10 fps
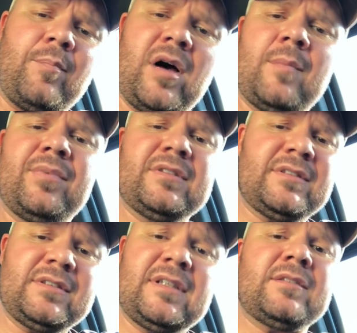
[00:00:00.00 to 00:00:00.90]

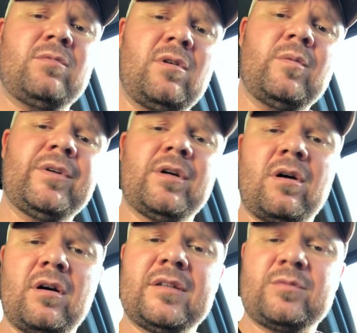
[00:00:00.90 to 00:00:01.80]
puppets and that's what we
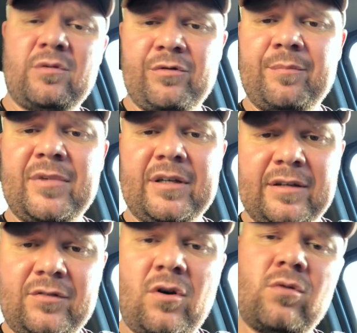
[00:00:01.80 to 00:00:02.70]
are that's what we've been
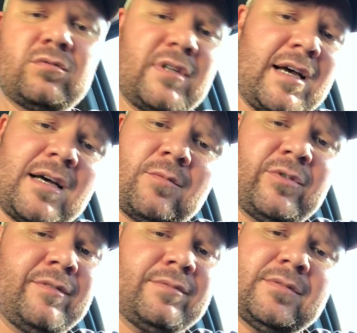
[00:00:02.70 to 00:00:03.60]
this whole time
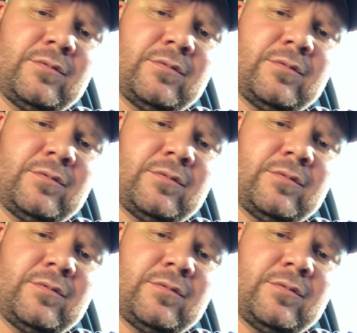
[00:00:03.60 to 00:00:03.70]
we've